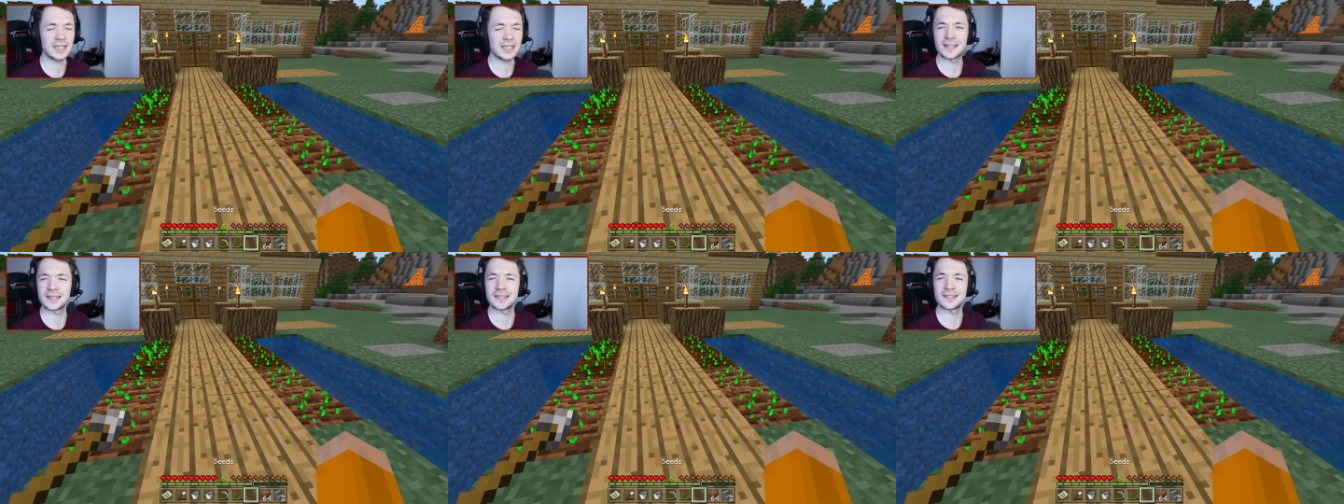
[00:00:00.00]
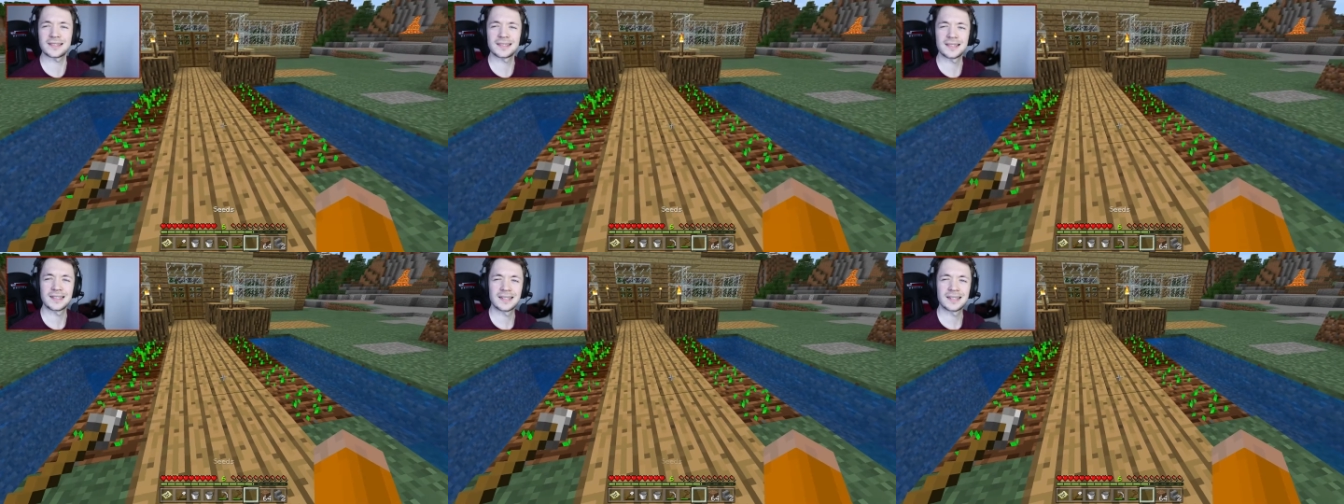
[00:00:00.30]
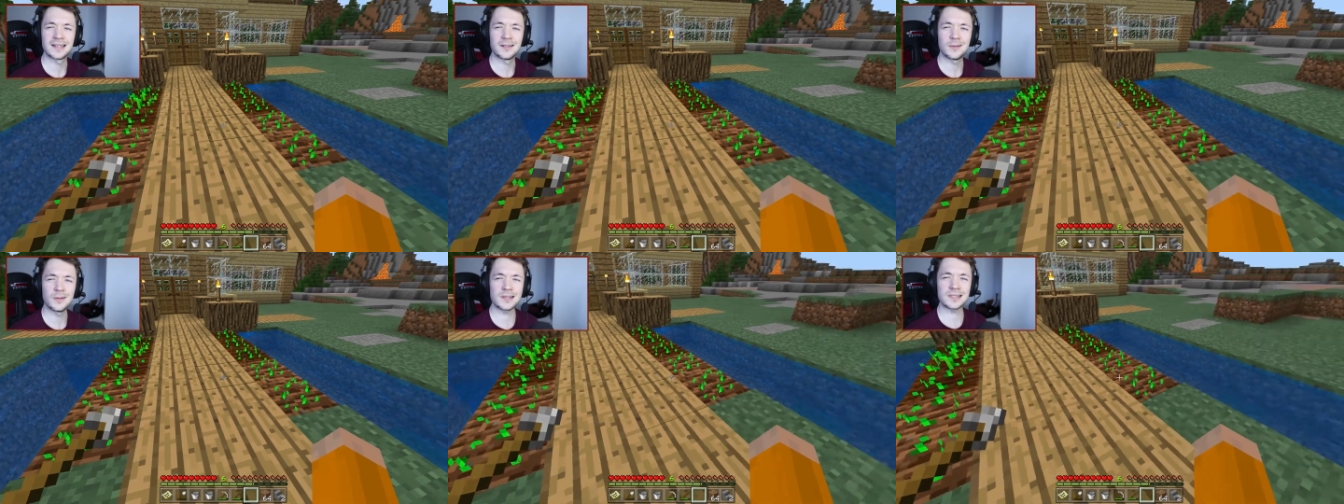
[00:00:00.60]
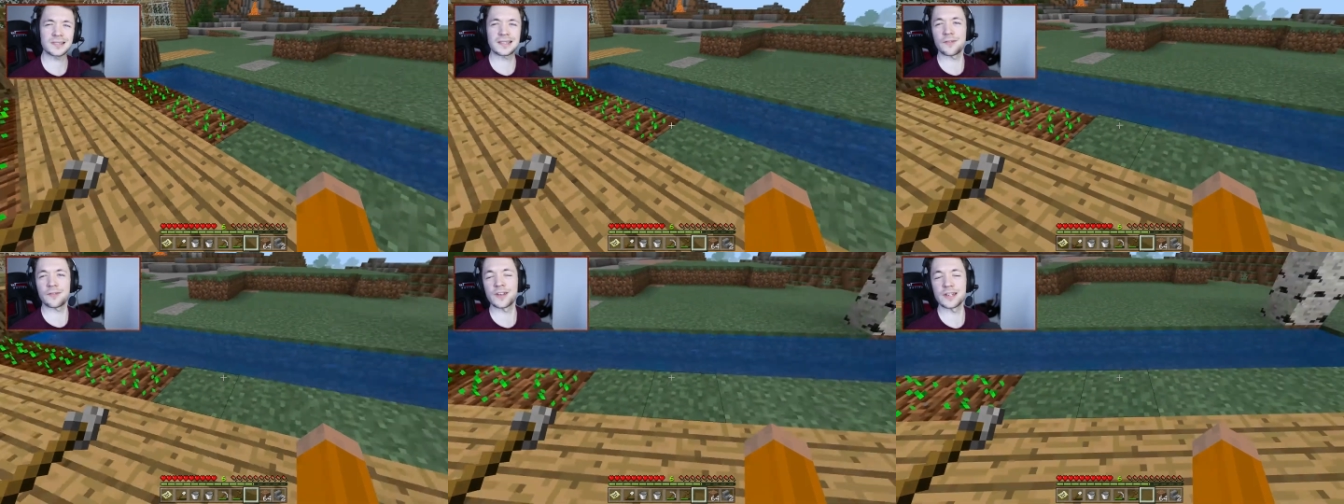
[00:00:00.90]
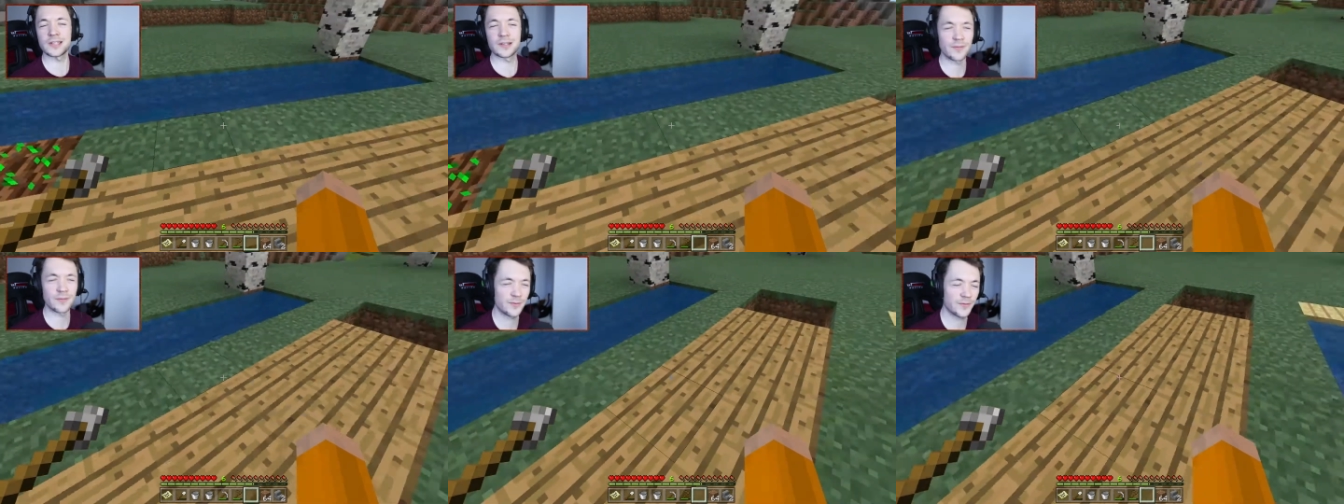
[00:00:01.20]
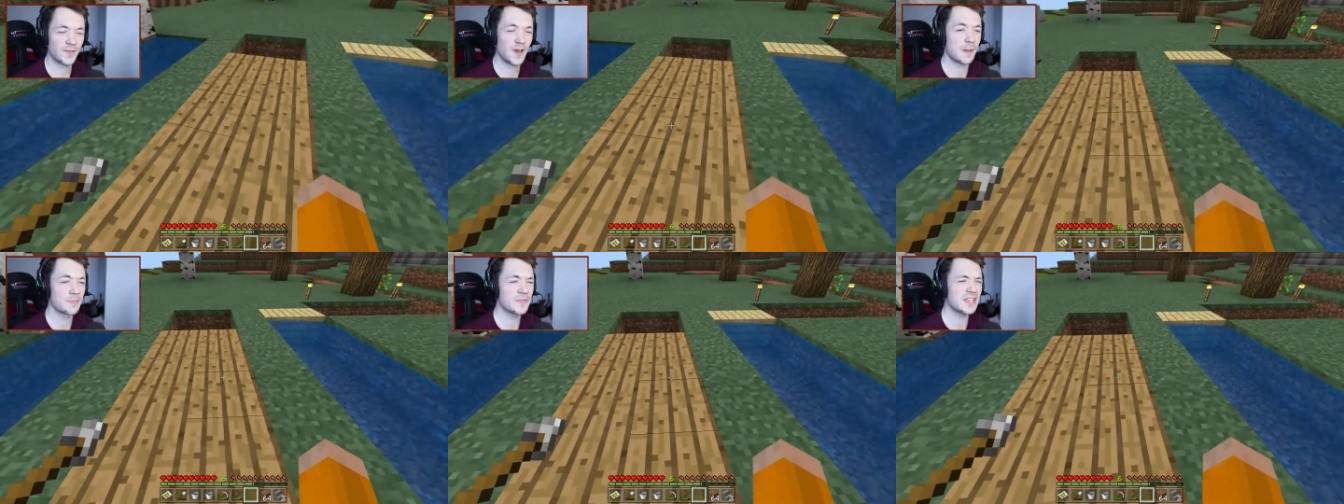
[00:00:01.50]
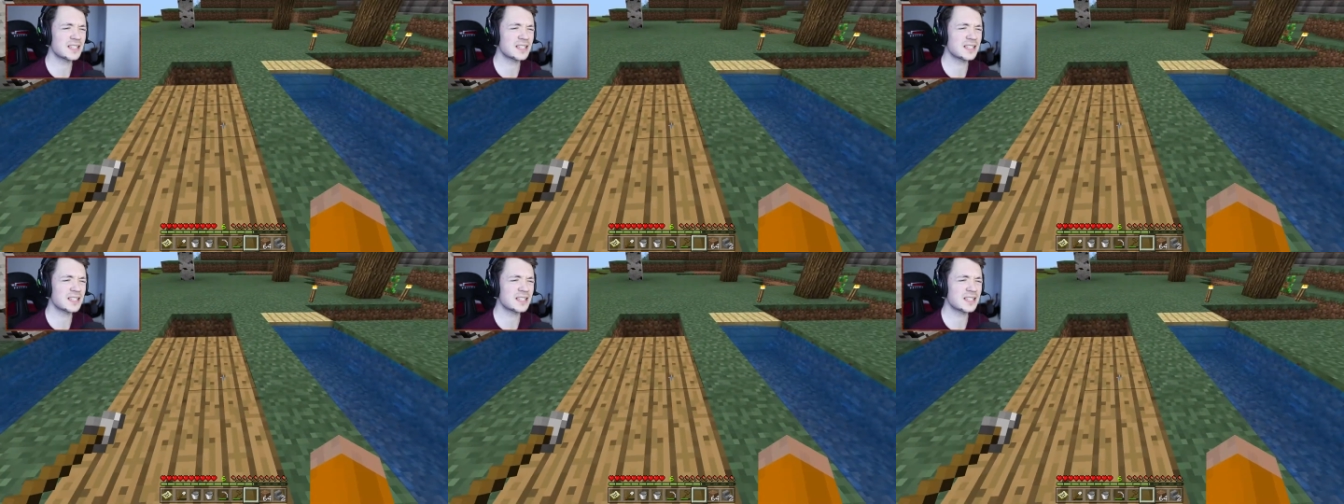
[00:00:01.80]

Because what is the definition of a farm?